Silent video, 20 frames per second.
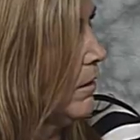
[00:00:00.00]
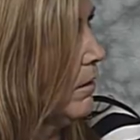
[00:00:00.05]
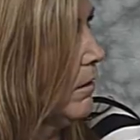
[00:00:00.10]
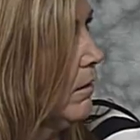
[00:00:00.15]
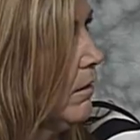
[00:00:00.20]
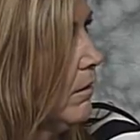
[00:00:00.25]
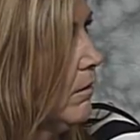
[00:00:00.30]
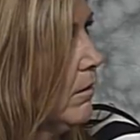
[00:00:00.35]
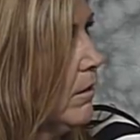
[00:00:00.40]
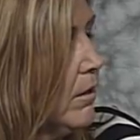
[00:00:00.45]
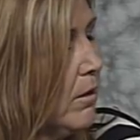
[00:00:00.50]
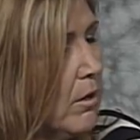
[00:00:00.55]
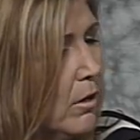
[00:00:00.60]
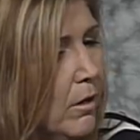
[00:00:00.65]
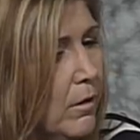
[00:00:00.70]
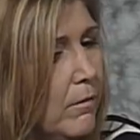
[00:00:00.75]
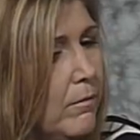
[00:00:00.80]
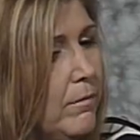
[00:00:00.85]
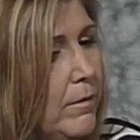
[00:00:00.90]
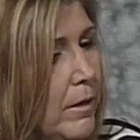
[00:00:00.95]
Right. Unlike
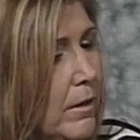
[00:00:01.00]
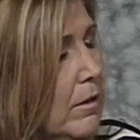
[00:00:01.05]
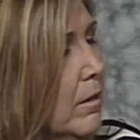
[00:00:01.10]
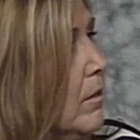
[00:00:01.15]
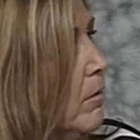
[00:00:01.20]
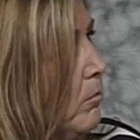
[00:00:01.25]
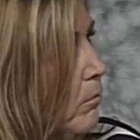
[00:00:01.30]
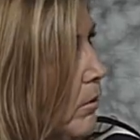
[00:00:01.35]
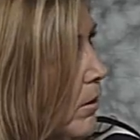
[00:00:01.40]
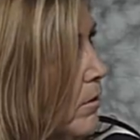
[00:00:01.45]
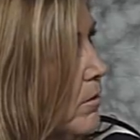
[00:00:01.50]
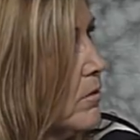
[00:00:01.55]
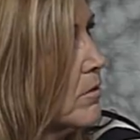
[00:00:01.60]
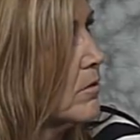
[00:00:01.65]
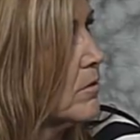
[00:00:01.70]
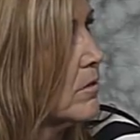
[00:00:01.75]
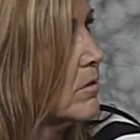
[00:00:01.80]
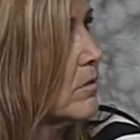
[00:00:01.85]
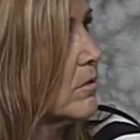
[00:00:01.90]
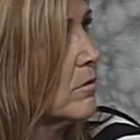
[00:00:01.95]
our Vietnam
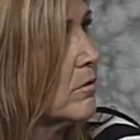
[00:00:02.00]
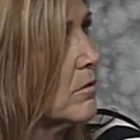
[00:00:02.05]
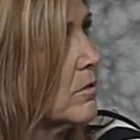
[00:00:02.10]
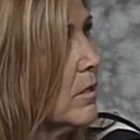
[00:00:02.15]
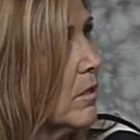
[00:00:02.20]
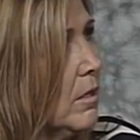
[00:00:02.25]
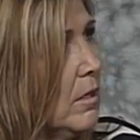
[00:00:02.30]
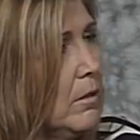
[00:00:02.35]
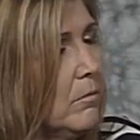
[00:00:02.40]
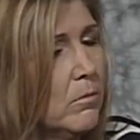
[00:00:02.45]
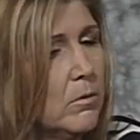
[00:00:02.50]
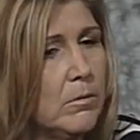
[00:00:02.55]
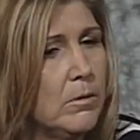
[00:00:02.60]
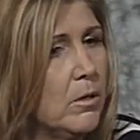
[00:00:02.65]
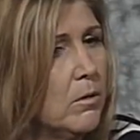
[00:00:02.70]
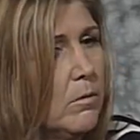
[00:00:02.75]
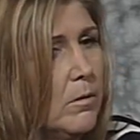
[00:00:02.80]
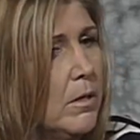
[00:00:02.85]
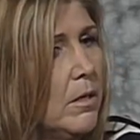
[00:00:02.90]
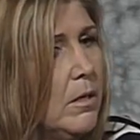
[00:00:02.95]
brothers and sisters that right. came,
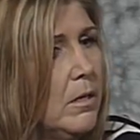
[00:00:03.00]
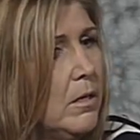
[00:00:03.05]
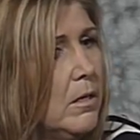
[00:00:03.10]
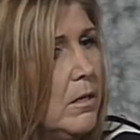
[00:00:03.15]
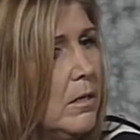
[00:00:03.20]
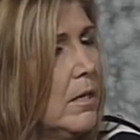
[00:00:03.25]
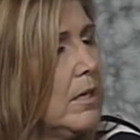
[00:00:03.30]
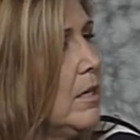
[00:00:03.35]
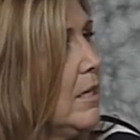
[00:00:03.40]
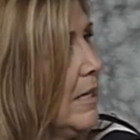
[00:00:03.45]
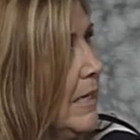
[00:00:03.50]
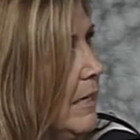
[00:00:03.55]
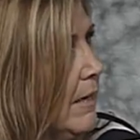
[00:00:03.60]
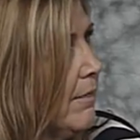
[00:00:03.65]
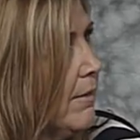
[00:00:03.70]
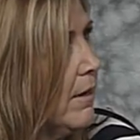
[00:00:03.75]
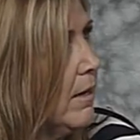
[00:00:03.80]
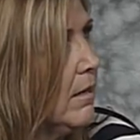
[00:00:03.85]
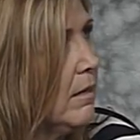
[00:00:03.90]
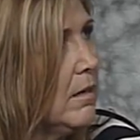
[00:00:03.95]
you know, they didn't they didn't
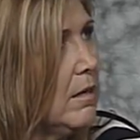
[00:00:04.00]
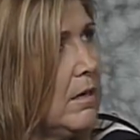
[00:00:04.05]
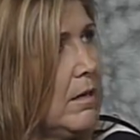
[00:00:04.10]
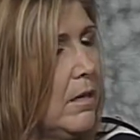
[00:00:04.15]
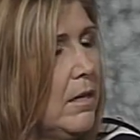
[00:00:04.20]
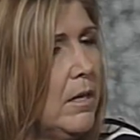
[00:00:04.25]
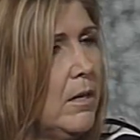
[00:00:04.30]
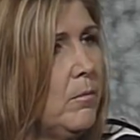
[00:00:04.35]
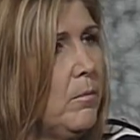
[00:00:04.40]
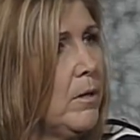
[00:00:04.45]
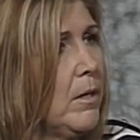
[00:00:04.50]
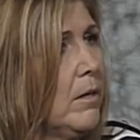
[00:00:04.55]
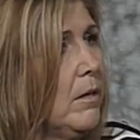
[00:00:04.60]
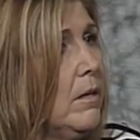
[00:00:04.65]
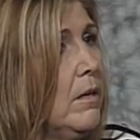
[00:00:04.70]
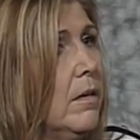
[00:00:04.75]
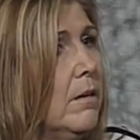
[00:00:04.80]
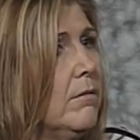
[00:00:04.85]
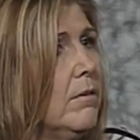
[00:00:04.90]
get that, and we can